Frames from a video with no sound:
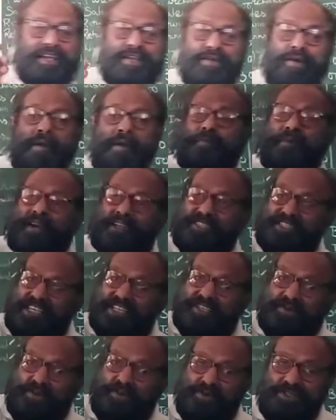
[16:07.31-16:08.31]
You have
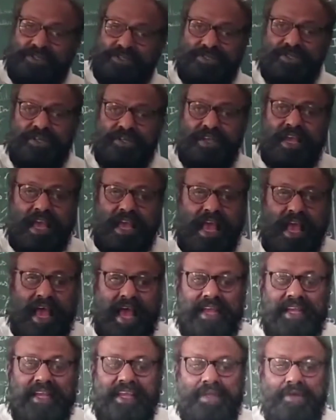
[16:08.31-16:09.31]
purchased goods
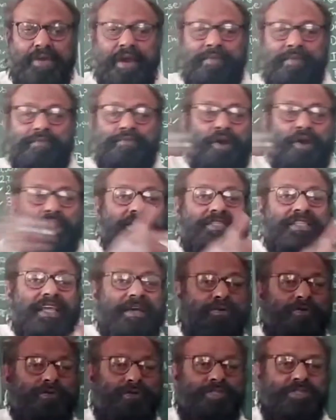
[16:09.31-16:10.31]
and you have brought the
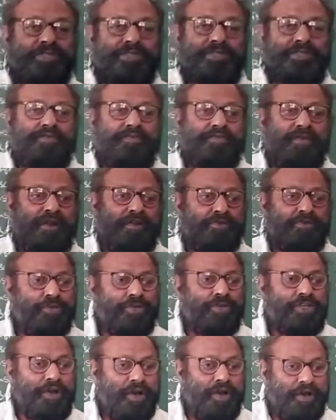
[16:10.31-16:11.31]
goods to
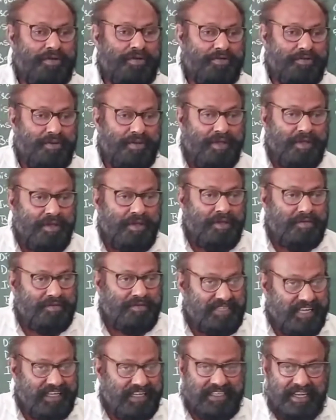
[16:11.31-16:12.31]
your
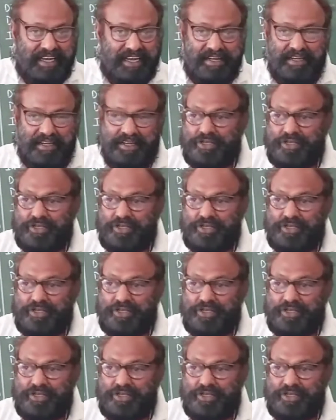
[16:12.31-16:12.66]
center.